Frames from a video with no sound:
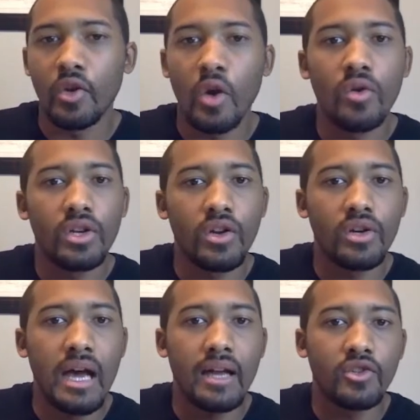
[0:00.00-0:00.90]

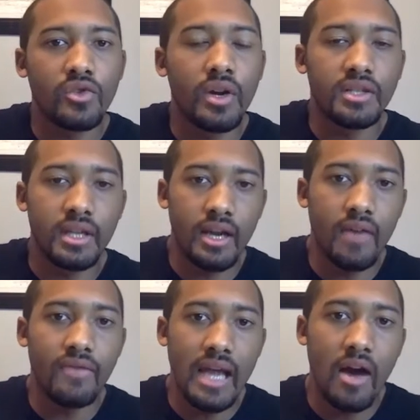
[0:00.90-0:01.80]
not trusting
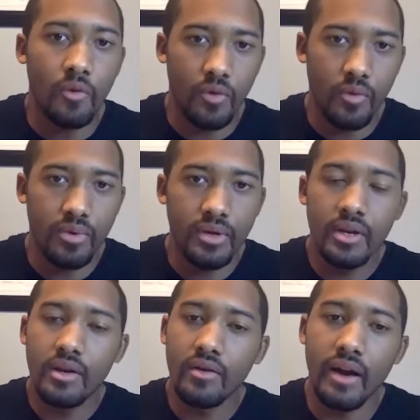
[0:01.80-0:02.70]
of the out-group,
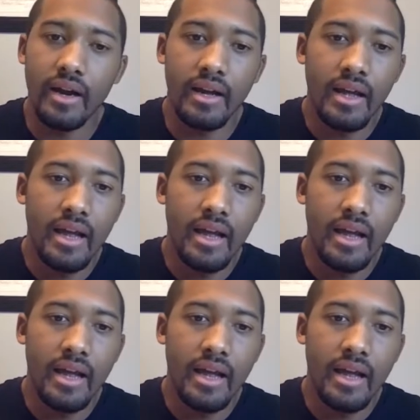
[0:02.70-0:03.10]
right?